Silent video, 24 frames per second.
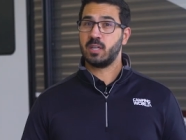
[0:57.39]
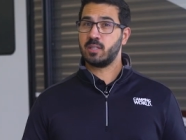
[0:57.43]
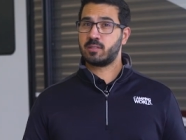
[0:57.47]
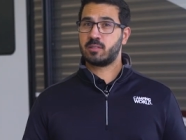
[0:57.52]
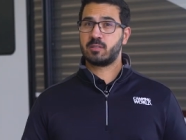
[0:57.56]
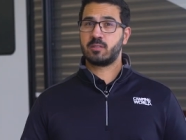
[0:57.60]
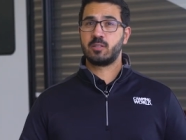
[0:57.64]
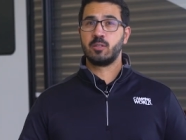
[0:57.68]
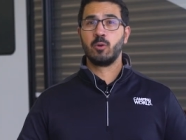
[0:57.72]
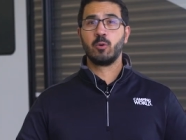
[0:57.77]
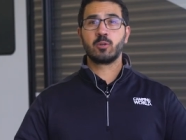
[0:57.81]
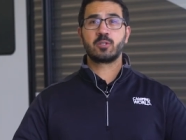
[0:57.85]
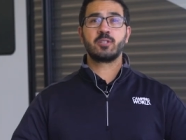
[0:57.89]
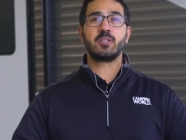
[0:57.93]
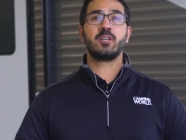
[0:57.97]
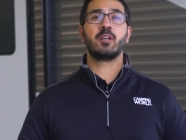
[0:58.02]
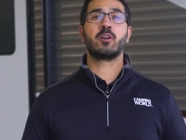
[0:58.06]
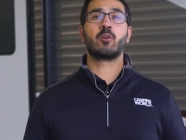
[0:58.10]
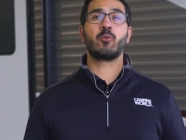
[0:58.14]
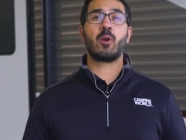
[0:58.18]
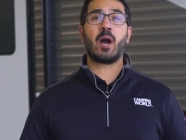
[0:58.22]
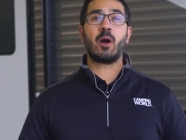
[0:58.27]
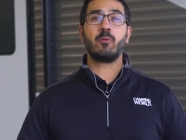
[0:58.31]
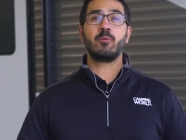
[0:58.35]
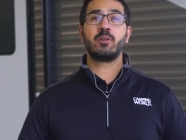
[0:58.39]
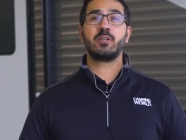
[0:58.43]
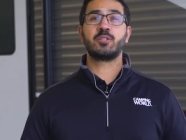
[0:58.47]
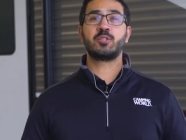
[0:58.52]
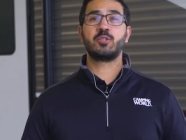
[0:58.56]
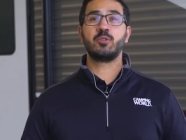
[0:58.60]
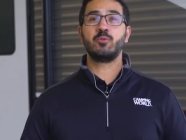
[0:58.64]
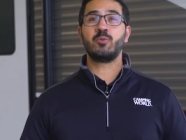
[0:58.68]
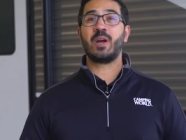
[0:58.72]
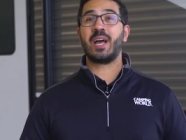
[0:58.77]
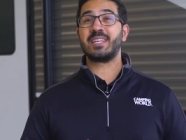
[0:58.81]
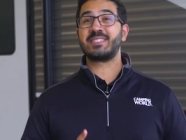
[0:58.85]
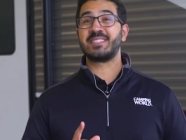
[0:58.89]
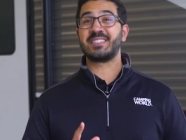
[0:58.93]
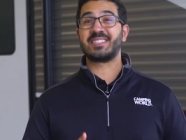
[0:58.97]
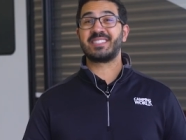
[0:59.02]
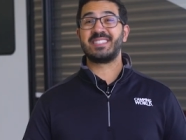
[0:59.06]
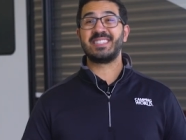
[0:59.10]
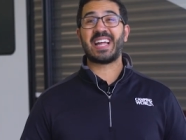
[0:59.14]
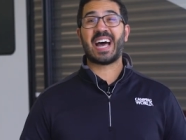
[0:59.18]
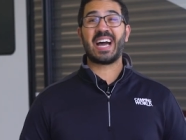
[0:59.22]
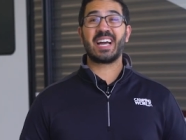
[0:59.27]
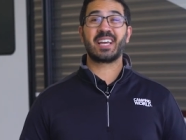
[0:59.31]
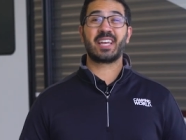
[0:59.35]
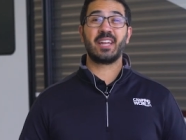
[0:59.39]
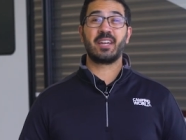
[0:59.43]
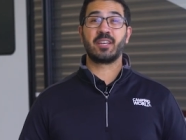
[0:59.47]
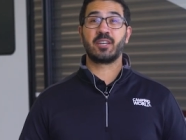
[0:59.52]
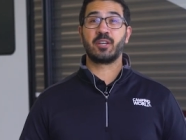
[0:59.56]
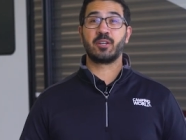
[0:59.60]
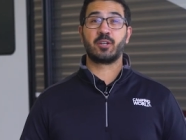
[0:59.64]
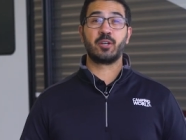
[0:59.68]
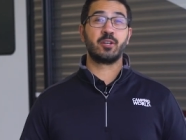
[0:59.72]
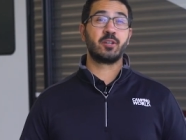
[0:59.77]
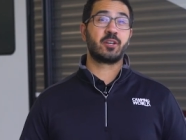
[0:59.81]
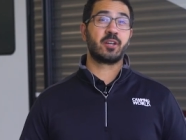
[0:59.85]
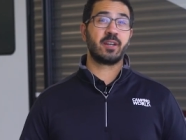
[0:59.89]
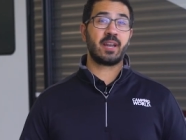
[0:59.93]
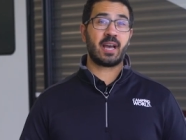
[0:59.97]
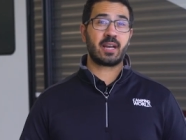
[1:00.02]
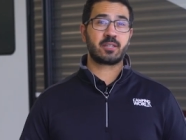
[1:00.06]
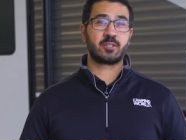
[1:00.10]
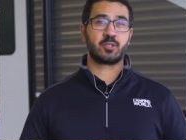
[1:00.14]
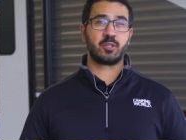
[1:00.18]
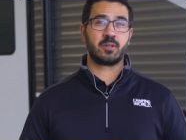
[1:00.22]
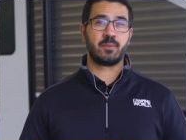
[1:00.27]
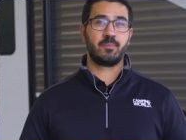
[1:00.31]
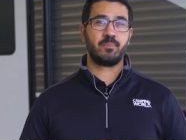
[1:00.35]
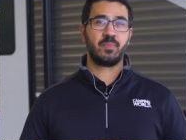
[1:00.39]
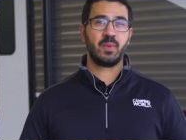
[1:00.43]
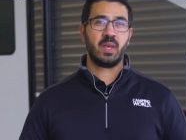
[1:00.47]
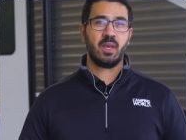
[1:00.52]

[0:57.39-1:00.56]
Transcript: It's usually a ground issue as it's not getting a good connection.